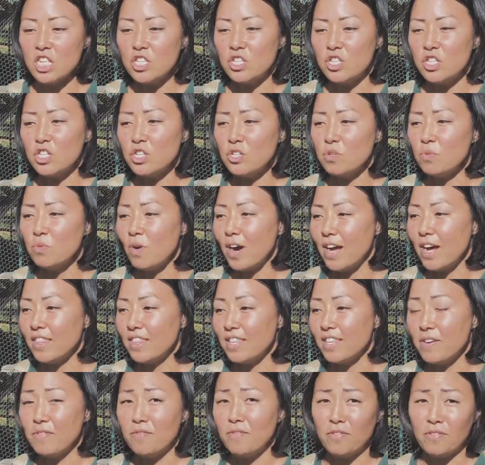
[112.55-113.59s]
Do you want
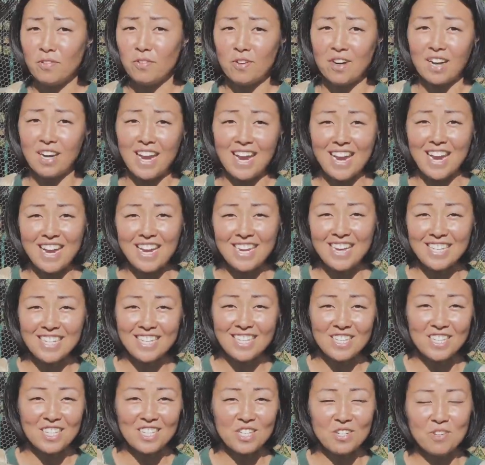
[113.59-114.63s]
them for
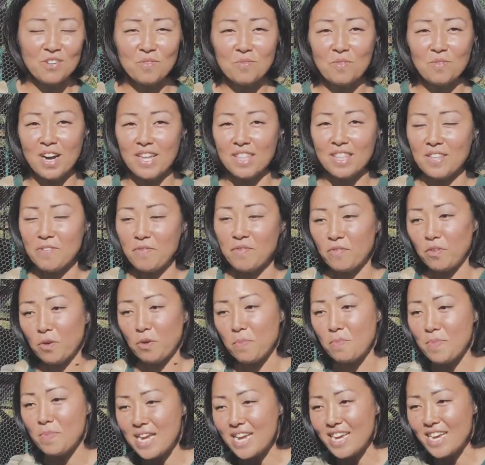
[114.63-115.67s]
eggs? Do you want them for
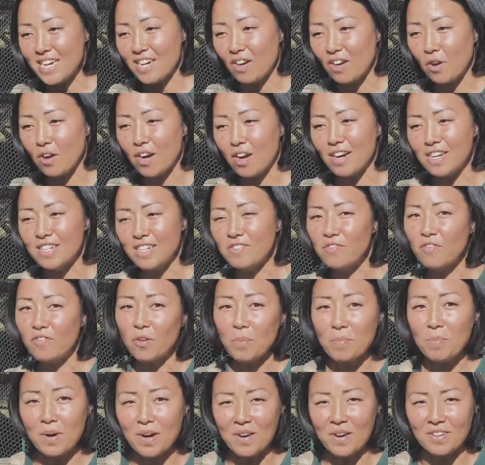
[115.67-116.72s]
meat, or for
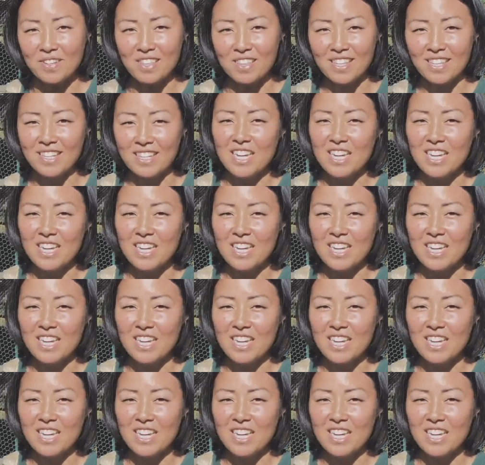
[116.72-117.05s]
both?